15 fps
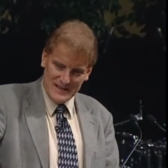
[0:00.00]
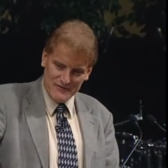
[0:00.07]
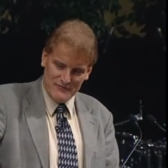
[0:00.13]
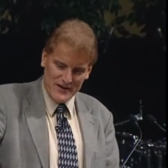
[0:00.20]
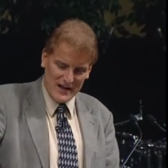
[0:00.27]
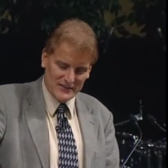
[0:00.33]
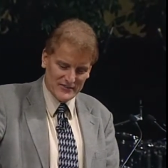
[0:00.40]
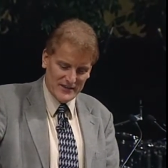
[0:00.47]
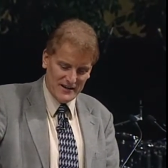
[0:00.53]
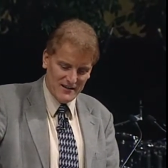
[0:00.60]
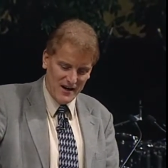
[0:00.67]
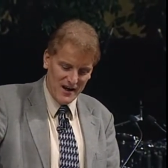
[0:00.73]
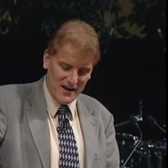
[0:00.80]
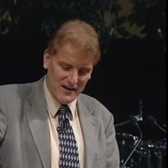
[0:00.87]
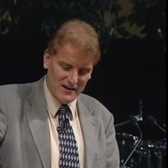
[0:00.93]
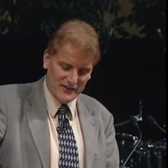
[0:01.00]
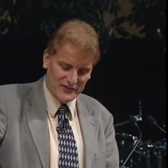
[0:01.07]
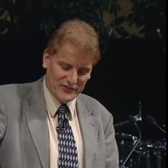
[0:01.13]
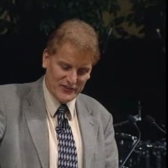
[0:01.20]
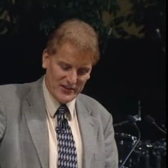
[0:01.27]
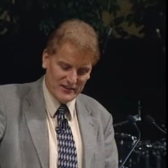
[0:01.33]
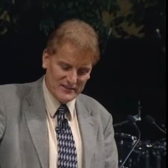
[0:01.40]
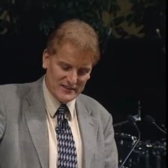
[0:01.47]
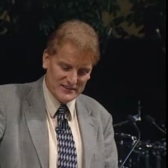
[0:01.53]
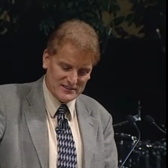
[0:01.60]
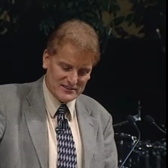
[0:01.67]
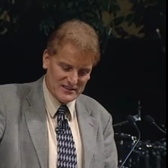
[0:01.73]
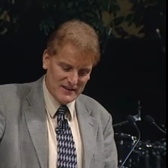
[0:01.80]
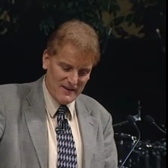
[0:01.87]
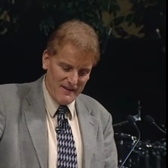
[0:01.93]
In fact, there are a
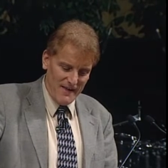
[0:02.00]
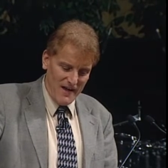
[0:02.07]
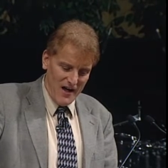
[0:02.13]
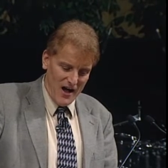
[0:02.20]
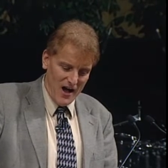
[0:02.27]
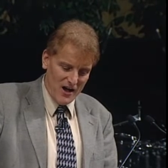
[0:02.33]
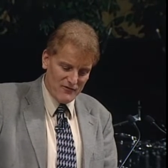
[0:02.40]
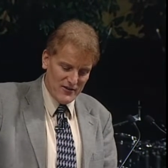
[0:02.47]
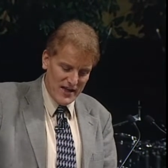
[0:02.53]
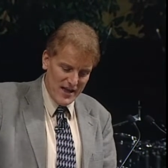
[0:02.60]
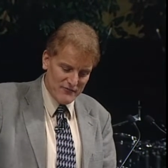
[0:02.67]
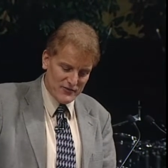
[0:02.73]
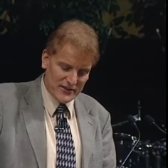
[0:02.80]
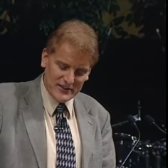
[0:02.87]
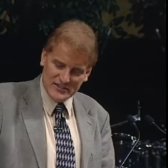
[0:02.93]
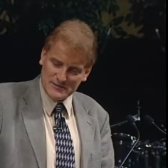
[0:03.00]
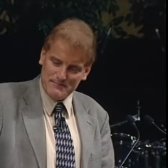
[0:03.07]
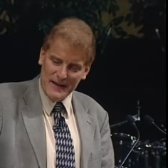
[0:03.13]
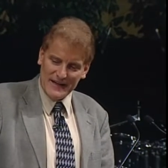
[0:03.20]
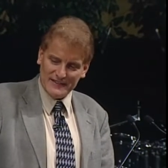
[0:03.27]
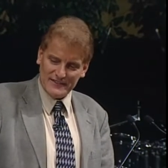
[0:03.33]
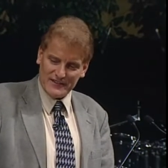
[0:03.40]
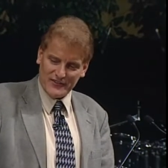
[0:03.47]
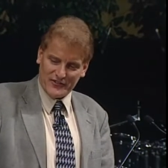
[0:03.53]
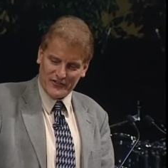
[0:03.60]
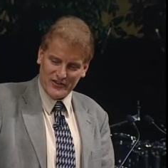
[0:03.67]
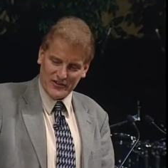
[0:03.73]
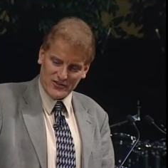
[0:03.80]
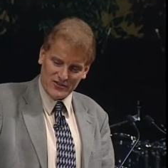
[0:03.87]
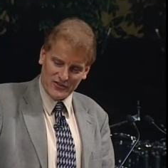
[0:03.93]
series of ever expanding
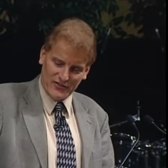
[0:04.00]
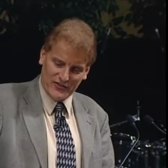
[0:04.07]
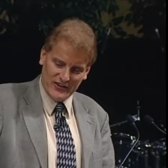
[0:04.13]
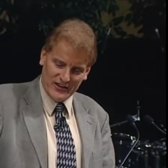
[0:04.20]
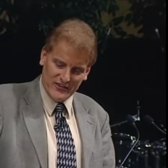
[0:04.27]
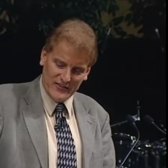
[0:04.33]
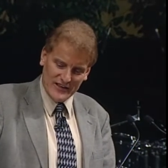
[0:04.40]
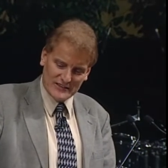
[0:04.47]
circles here.